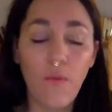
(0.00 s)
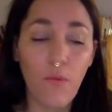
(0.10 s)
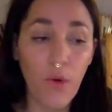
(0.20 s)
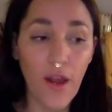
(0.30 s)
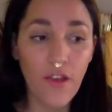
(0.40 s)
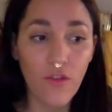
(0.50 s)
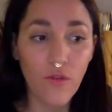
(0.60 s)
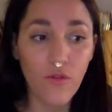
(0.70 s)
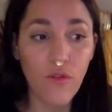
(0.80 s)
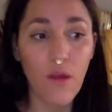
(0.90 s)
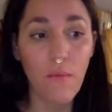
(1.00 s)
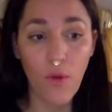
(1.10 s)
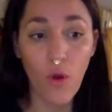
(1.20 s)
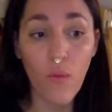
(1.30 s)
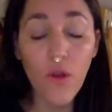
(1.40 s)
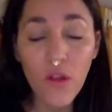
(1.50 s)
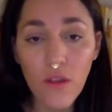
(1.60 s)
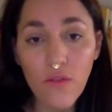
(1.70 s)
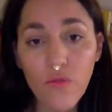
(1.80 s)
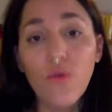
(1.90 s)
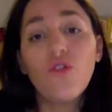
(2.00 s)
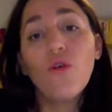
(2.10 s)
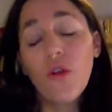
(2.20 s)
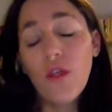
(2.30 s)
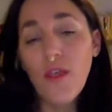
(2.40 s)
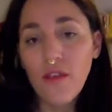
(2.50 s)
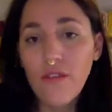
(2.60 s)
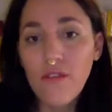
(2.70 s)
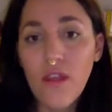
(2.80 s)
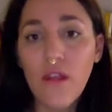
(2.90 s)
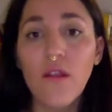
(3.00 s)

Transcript: populations and communities, which already existed,